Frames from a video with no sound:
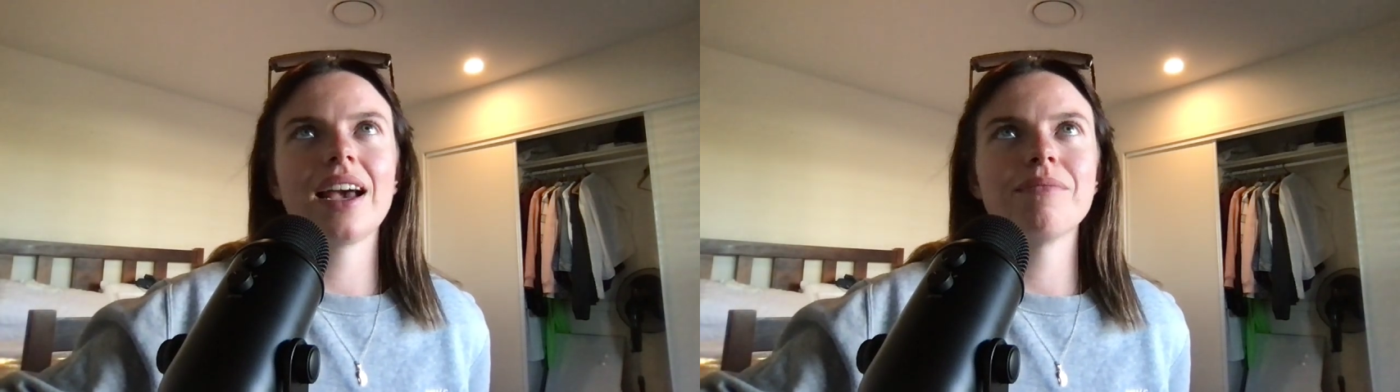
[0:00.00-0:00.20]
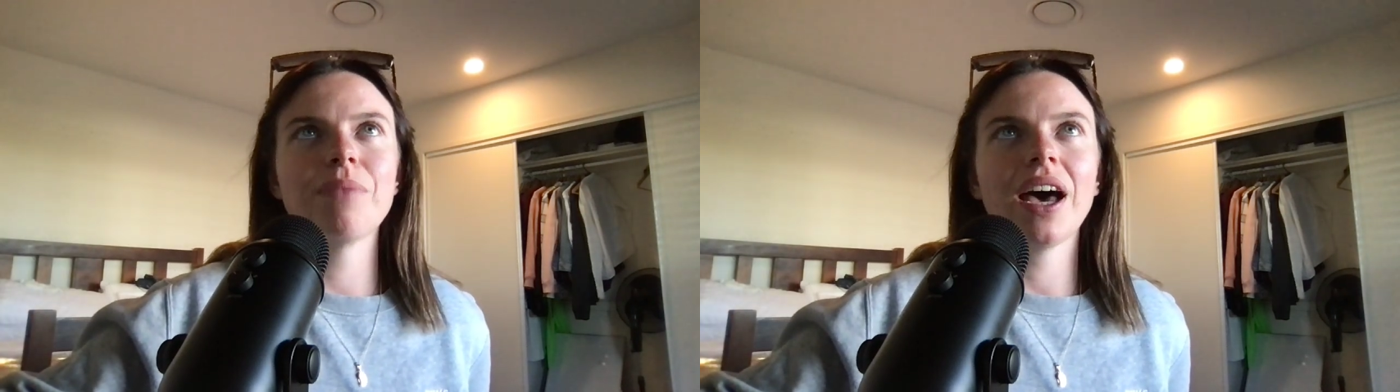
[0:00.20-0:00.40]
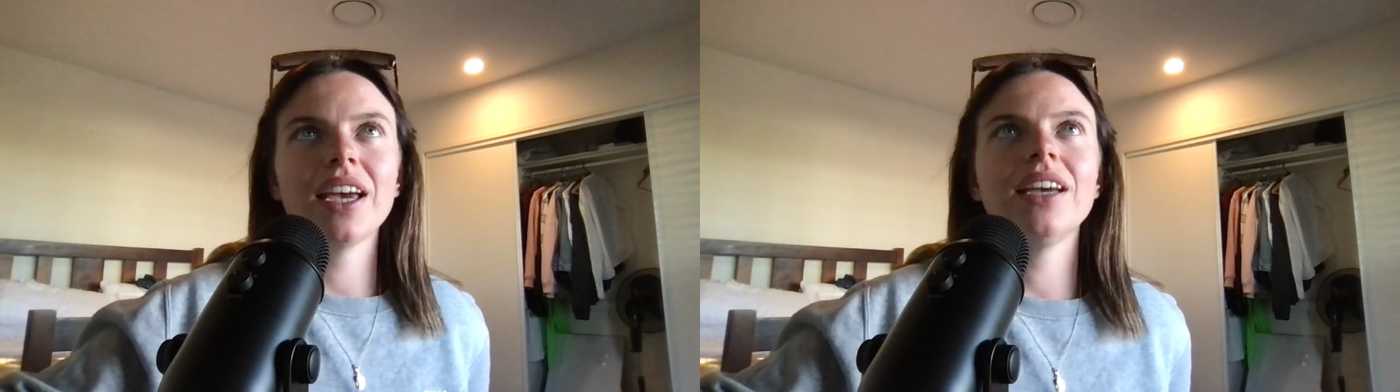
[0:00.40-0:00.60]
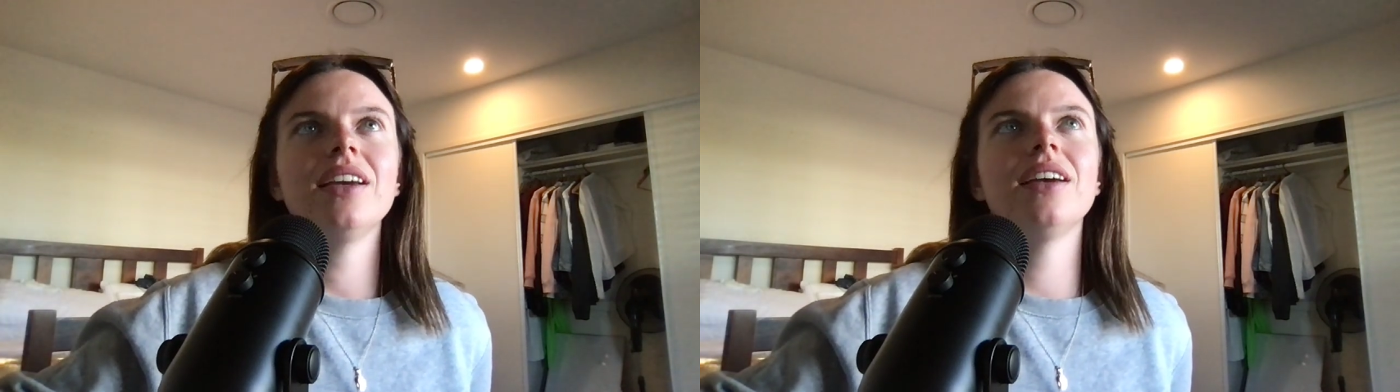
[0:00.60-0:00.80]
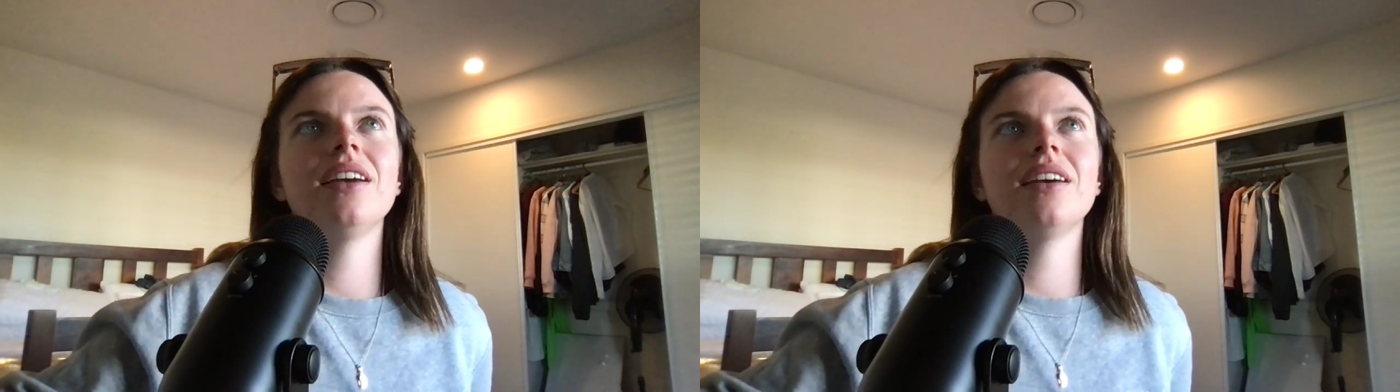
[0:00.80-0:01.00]

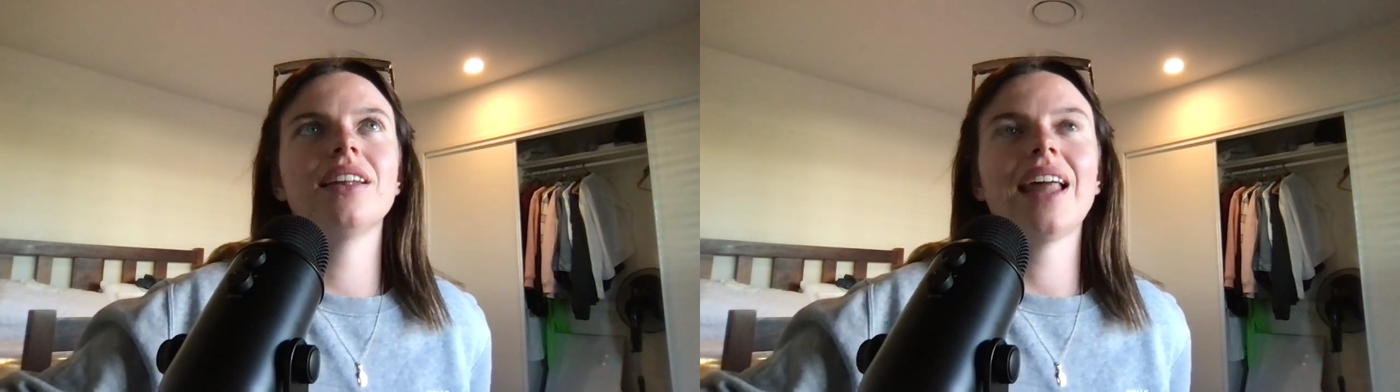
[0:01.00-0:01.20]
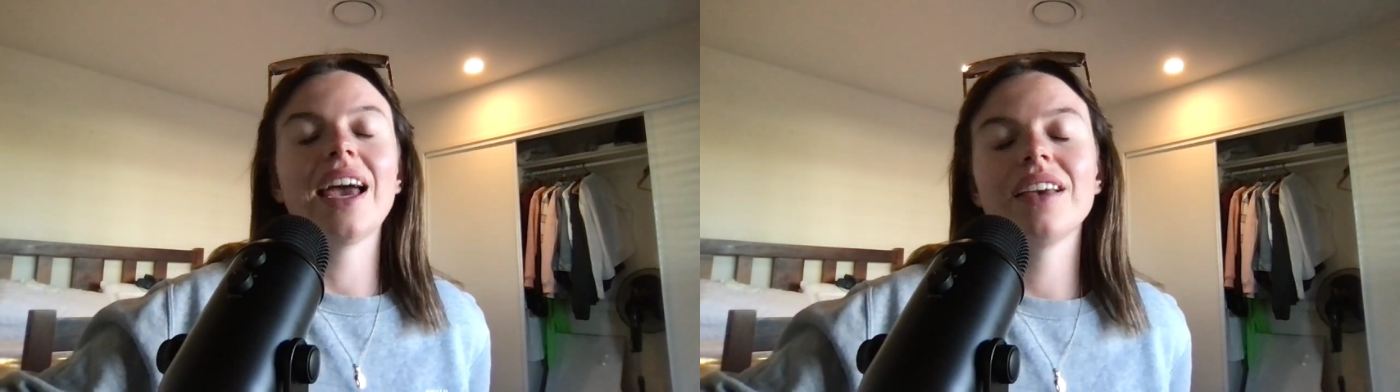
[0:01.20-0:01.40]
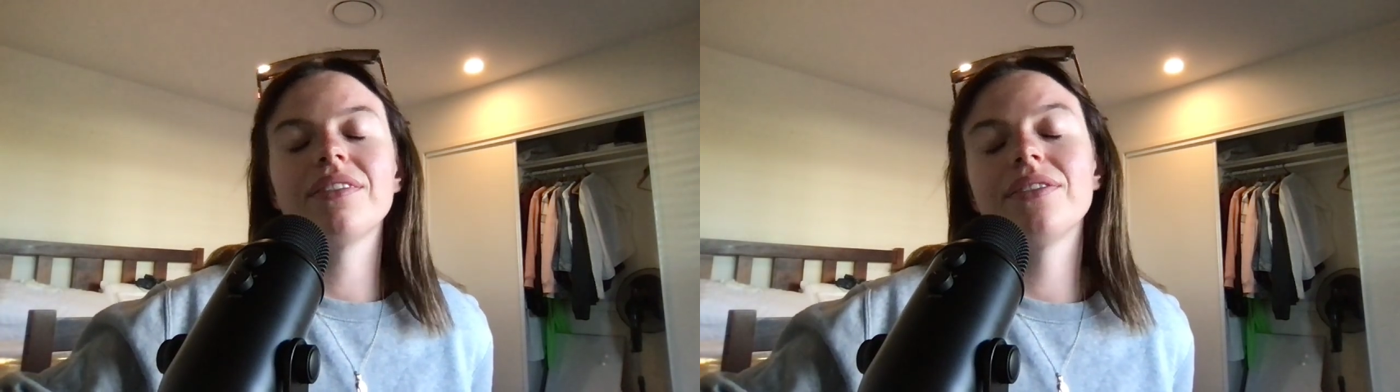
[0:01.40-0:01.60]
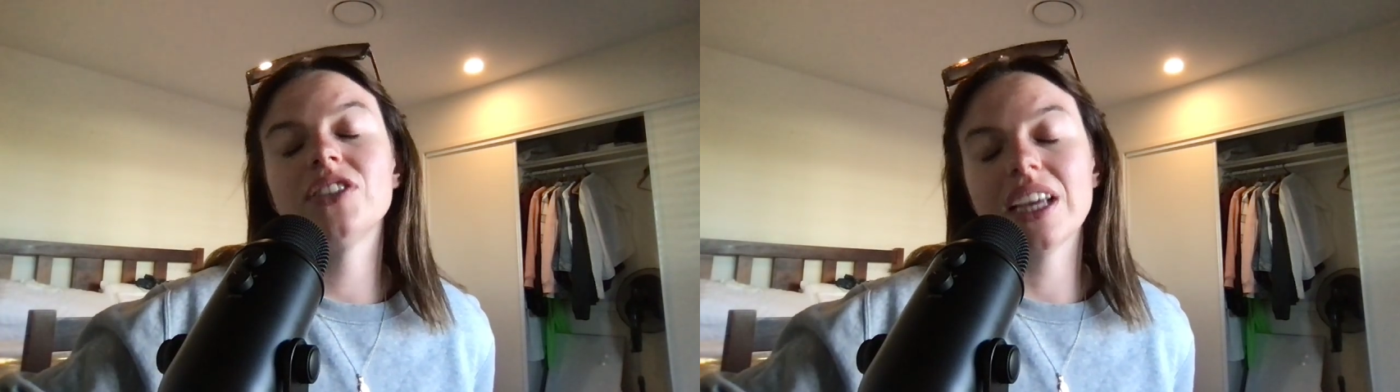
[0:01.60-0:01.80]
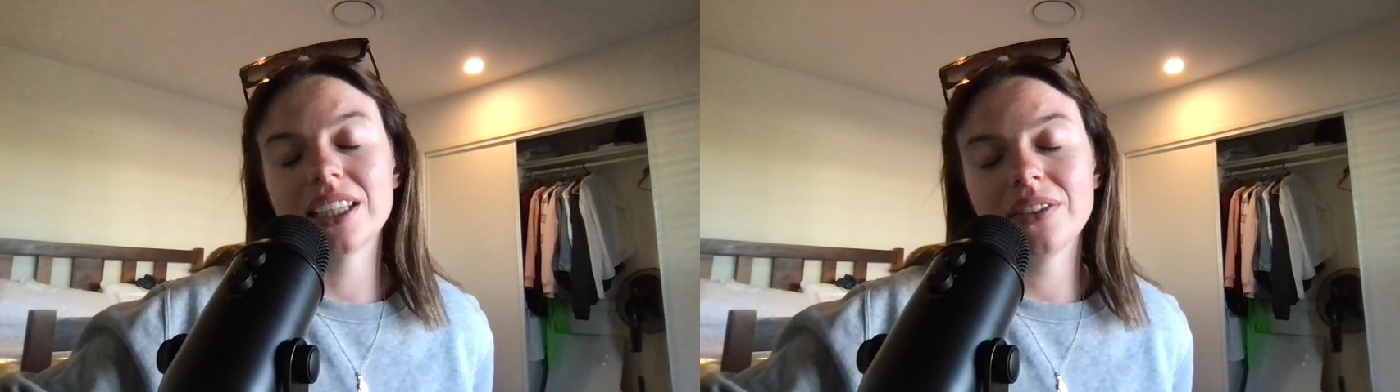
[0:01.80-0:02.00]
my life
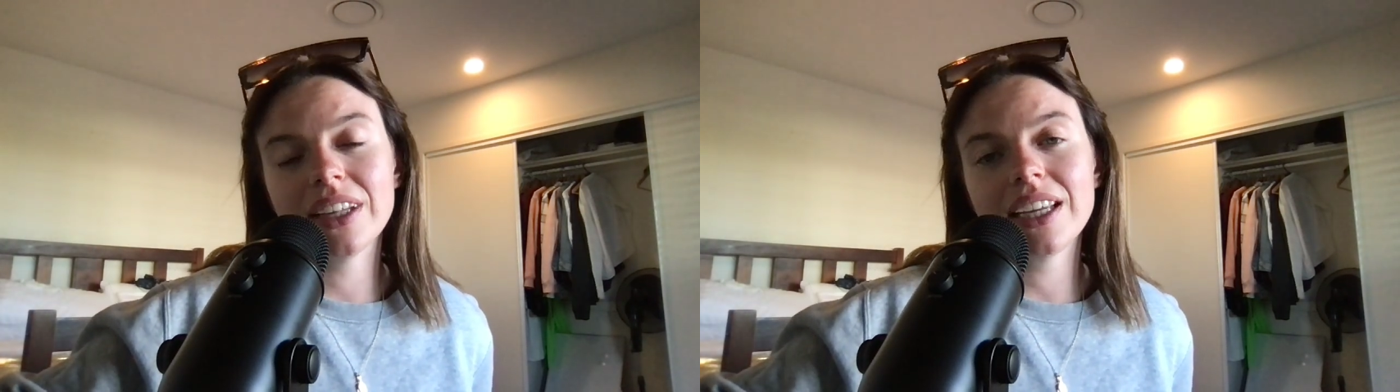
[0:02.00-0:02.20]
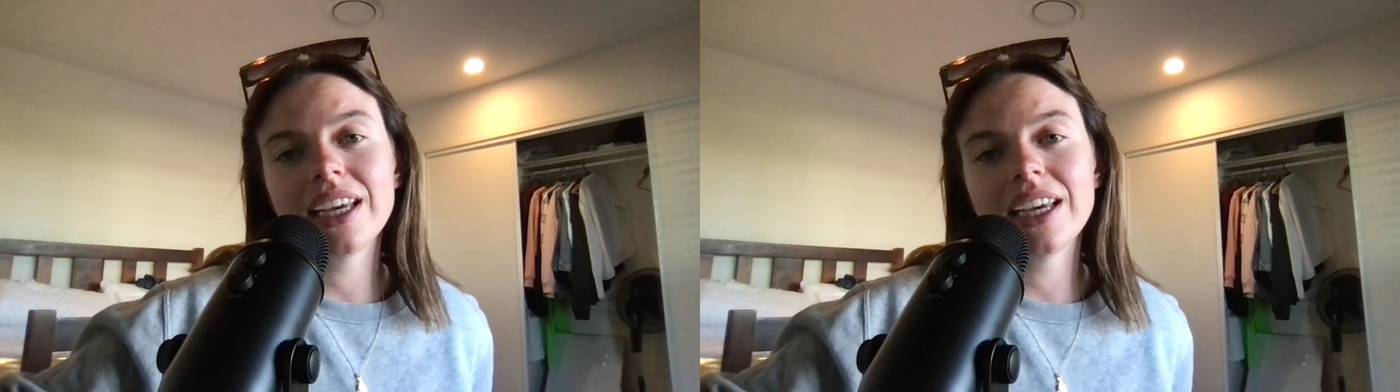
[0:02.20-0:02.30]
genuinely